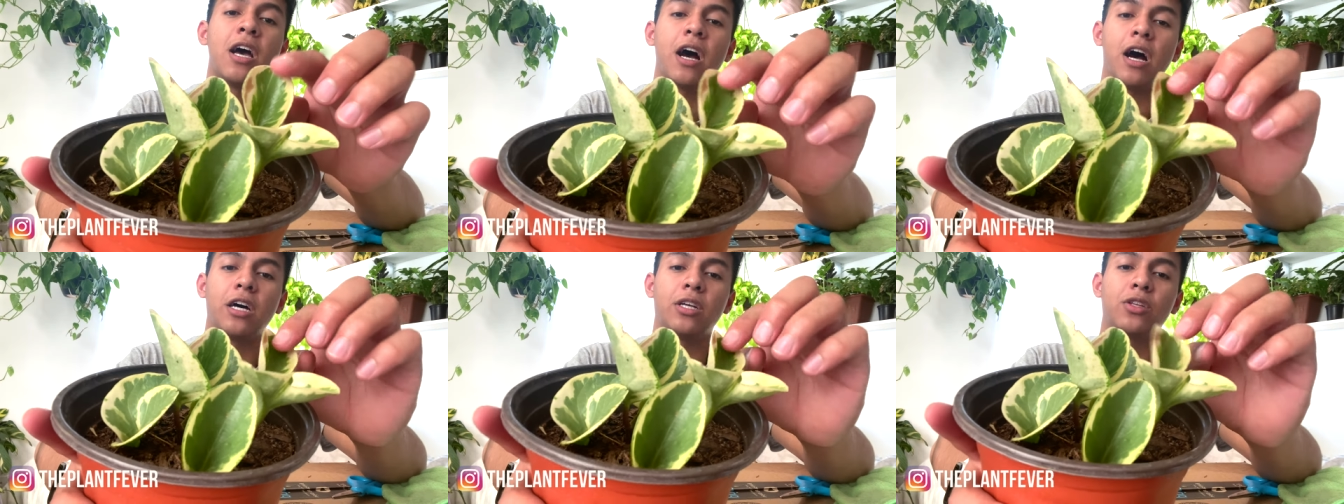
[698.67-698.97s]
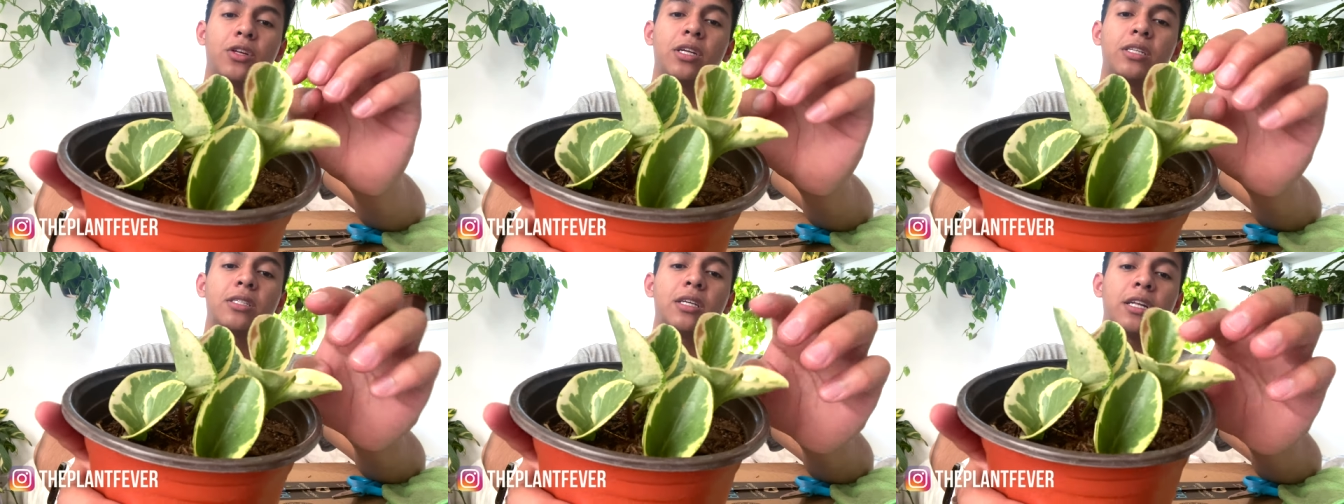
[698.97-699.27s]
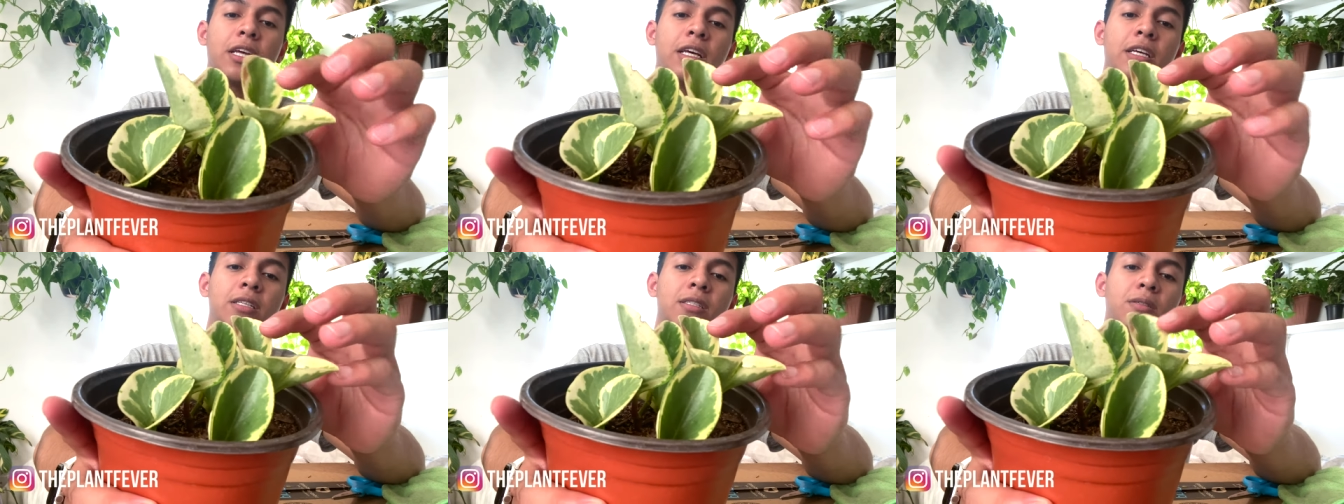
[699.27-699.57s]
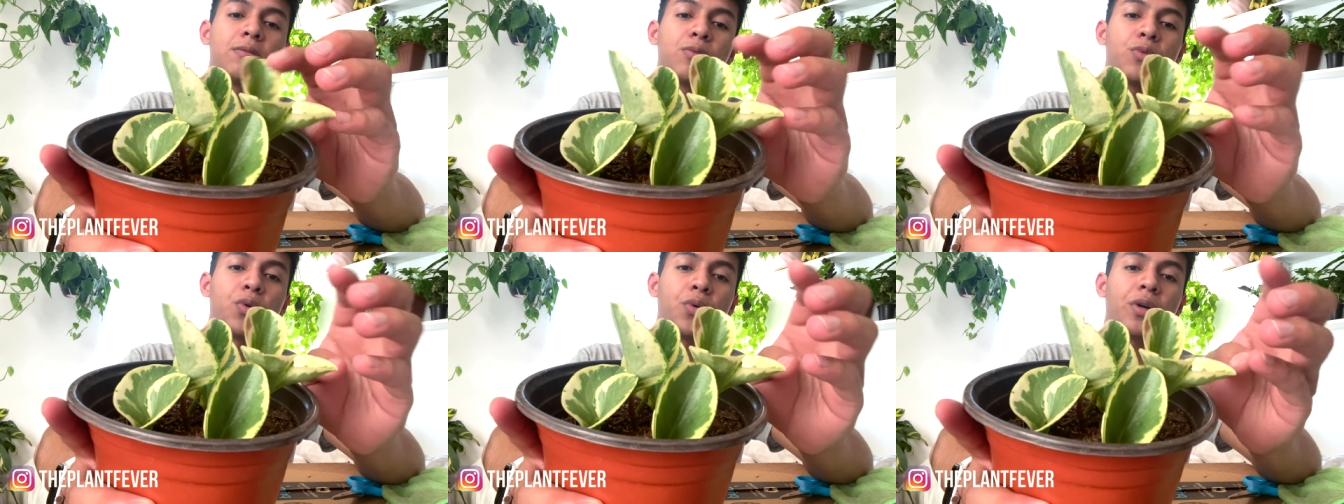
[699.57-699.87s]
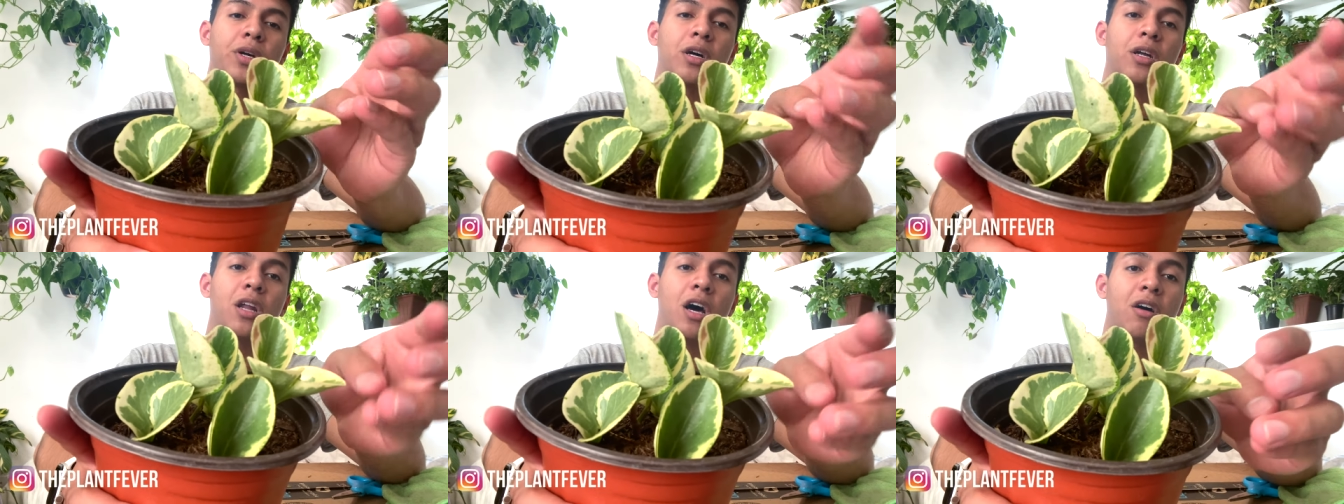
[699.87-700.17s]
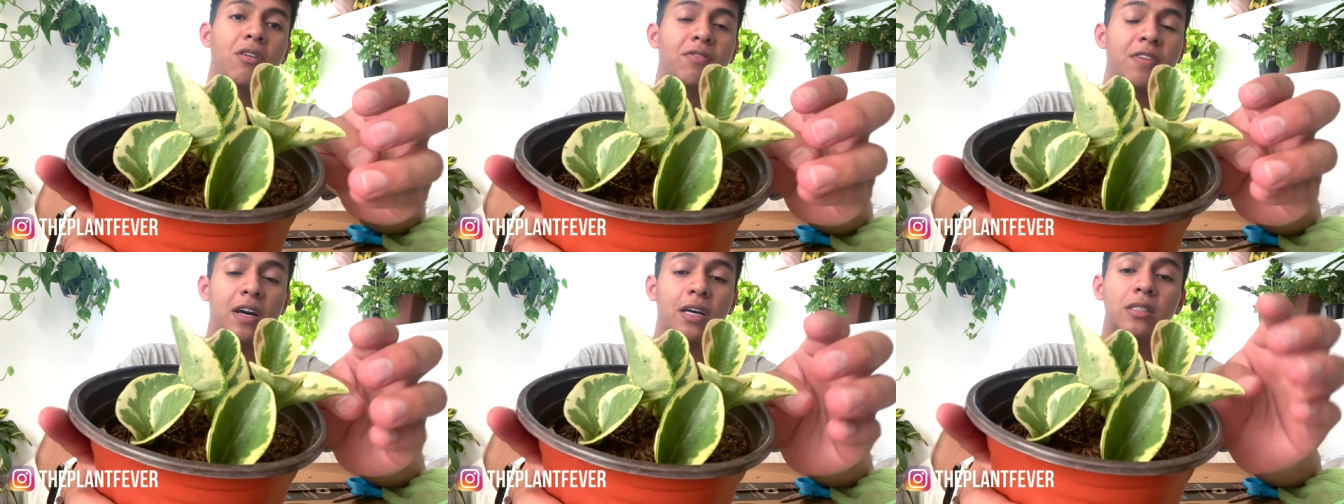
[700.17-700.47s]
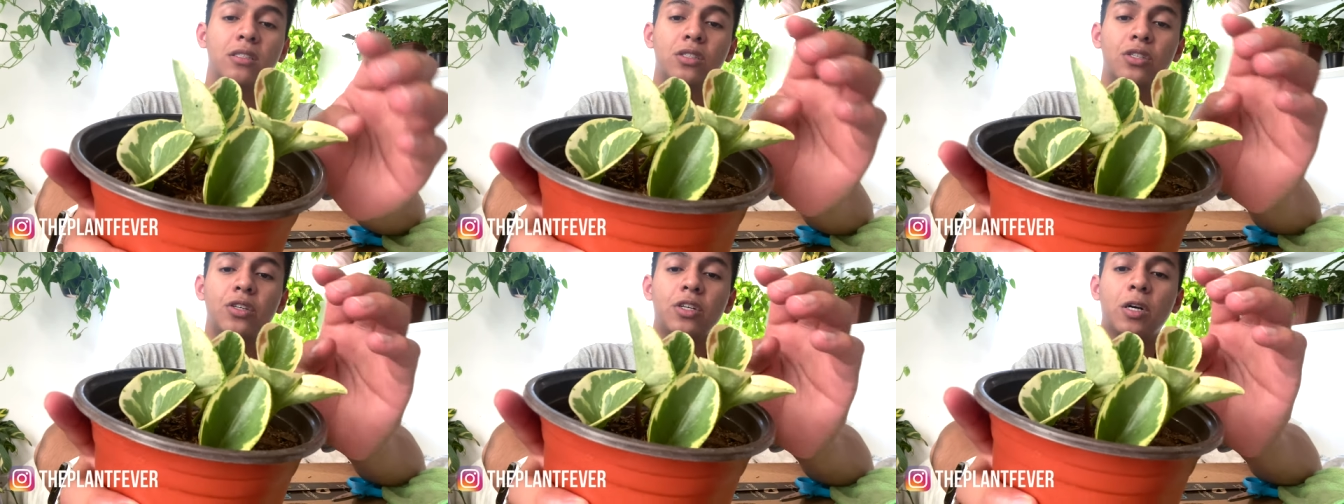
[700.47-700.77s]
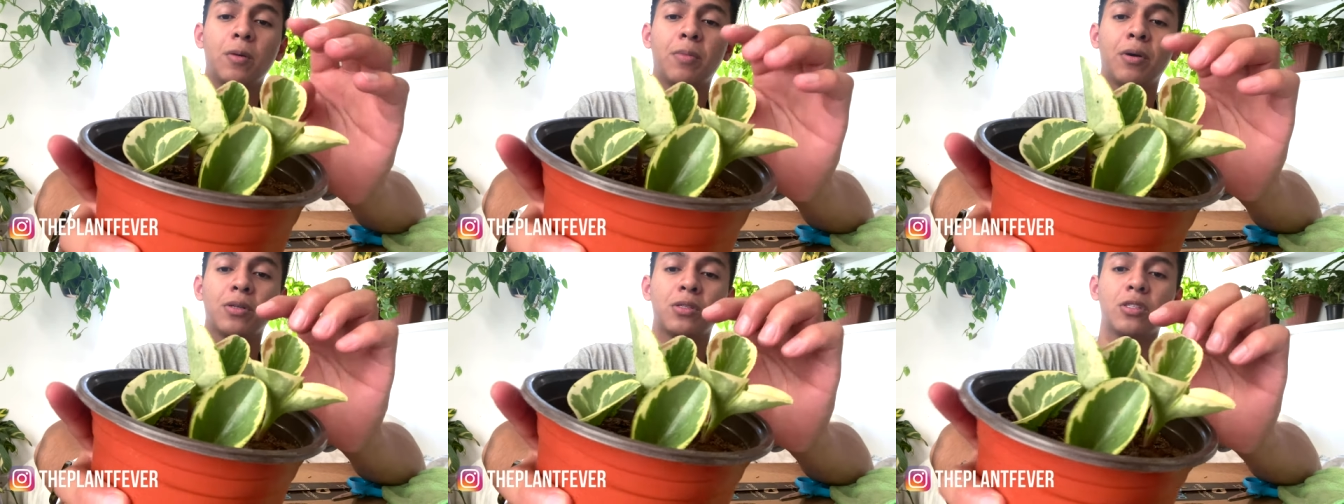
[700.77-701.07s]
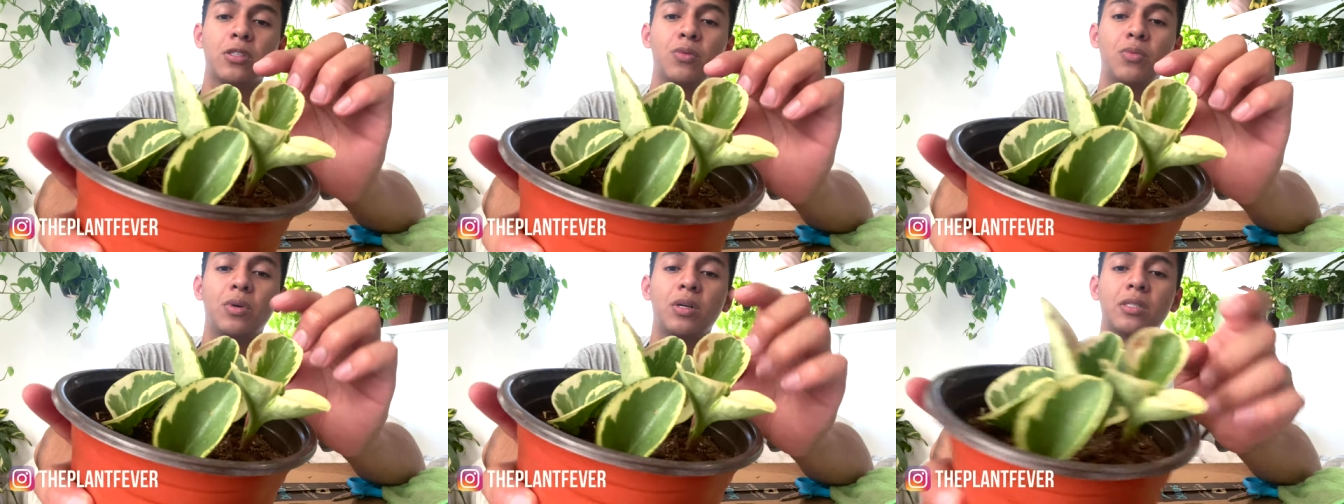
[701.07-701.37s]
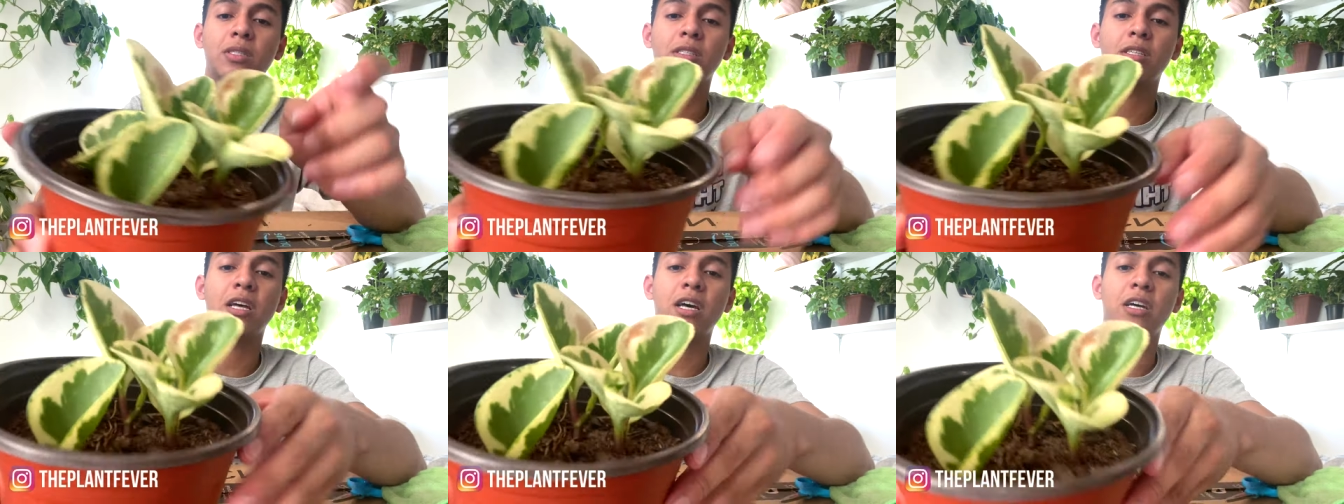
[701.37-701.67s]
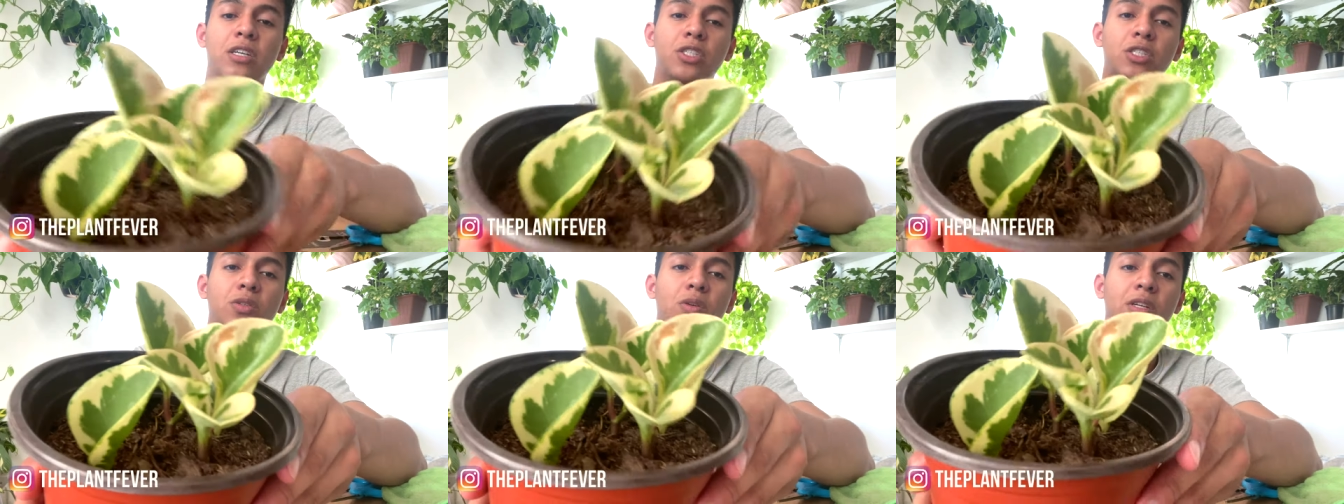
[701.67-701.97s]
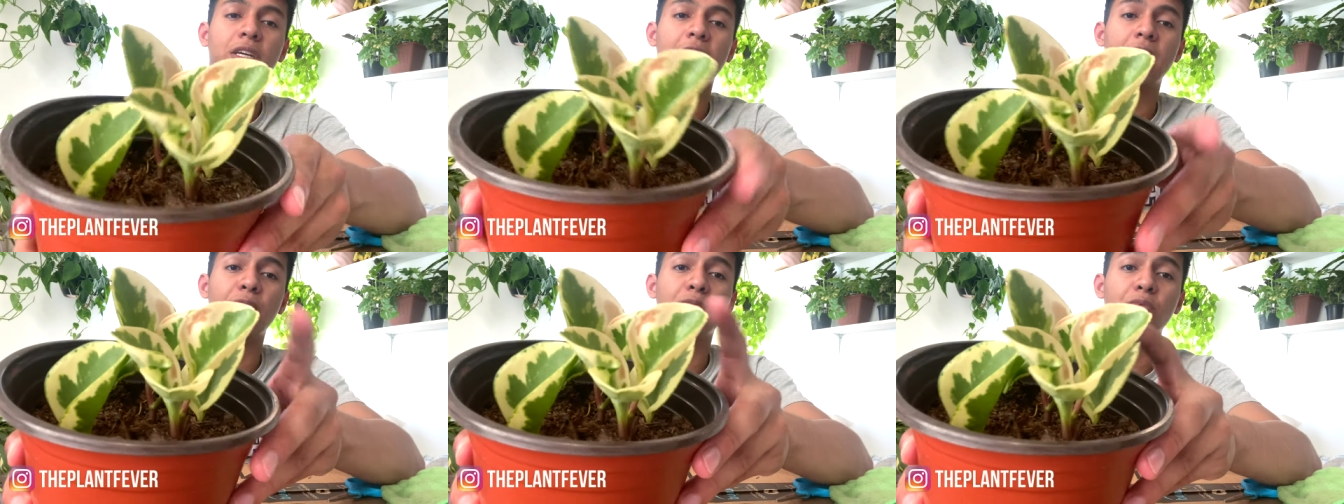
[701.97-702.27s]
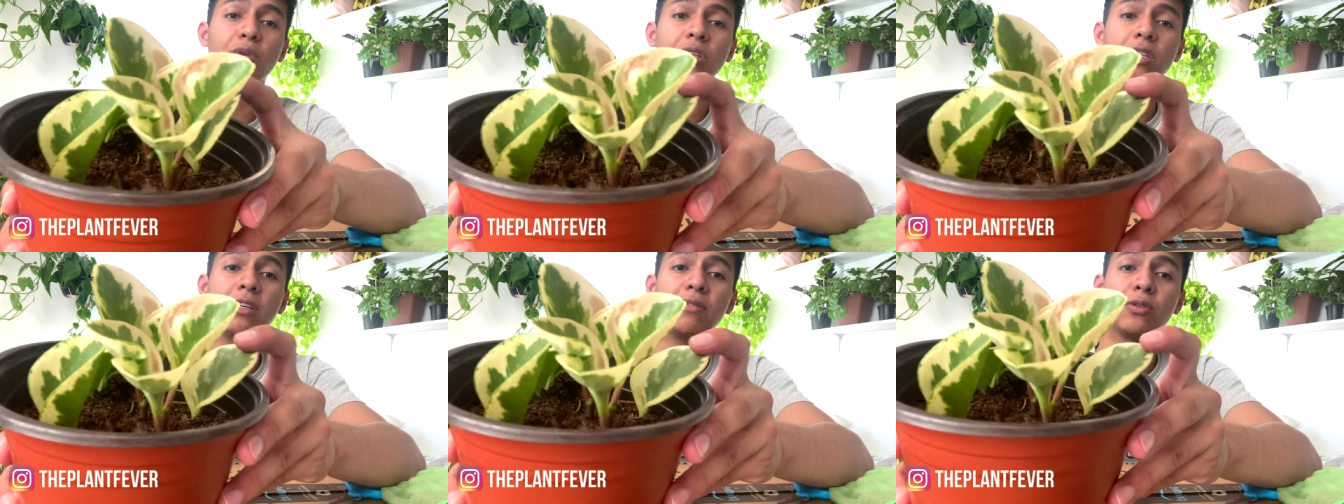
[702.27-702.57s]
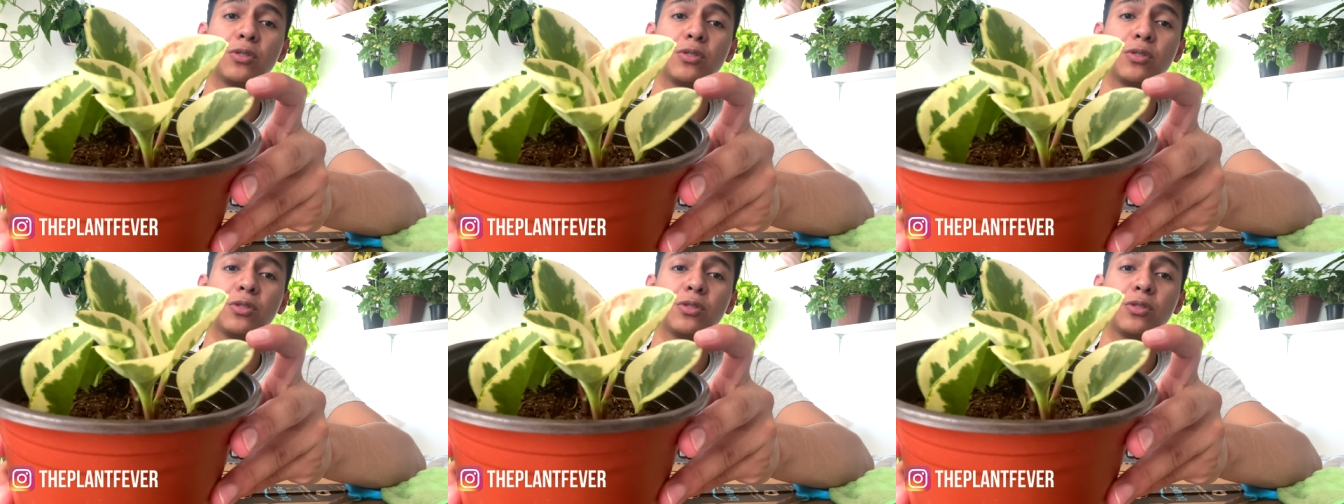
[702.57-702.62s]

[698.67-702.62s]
I noticed that it's growing a lot faster compared to the ones that just only have one leaf.